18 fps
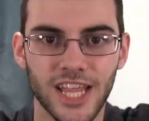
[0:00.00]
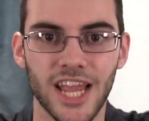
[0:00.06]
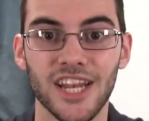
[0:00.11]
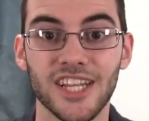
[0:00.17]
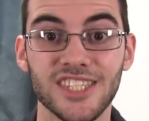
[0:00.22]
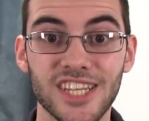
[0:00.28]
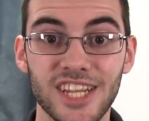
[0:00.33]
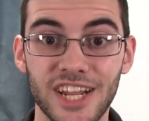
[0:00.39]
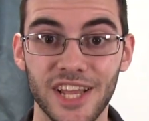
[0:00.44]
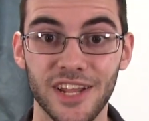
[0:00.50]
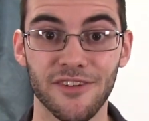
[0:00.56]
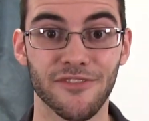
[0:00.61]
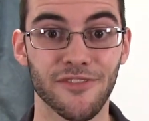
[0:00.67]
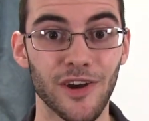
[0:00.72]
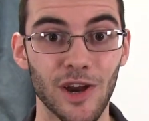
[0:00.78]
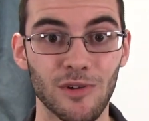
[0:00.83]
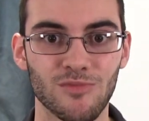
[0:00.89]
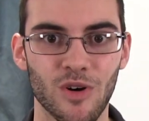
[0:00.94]
tendency to
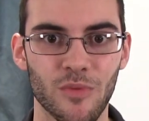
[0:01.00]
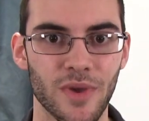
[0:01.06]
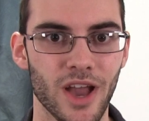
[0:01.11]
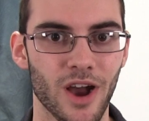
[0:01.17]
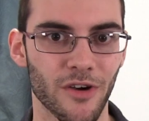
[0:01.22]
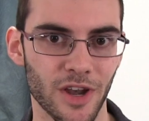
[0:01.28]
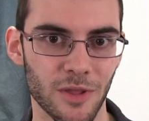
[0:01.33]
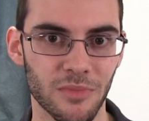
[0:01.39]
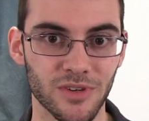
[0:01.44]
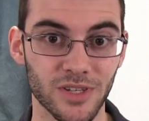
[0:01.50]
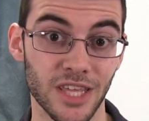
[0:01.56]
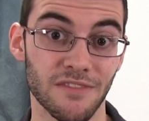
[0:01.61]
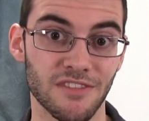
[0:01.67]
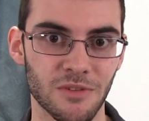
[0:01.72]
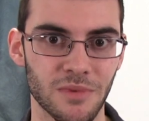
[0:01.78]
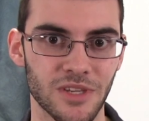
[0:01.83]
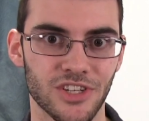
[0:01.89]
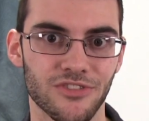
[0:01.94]
confirm what we already
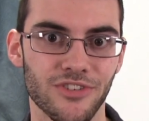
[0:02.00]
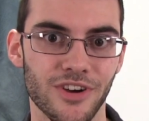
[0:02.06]
believe to be